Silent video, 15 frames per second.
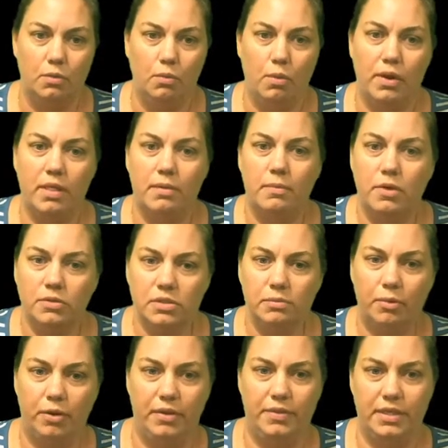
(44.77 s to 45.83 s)
One of the most
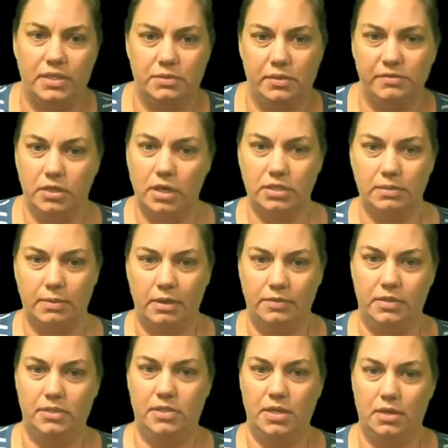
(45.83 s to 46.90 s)
important things we've talked about
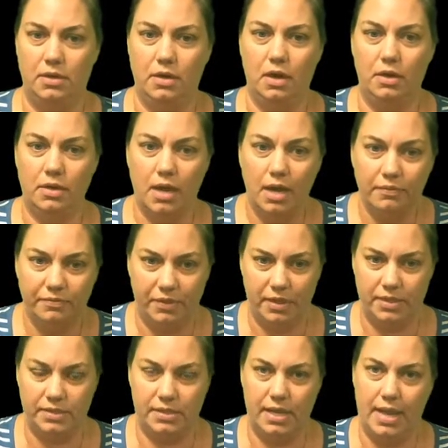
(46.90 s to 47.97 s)
this year are
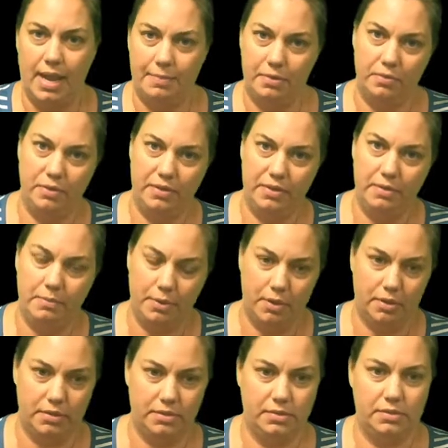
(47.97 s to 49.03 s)
conflicts that happen within
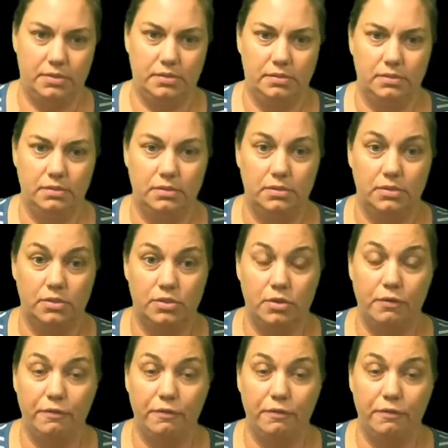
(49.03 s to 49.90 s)
books. So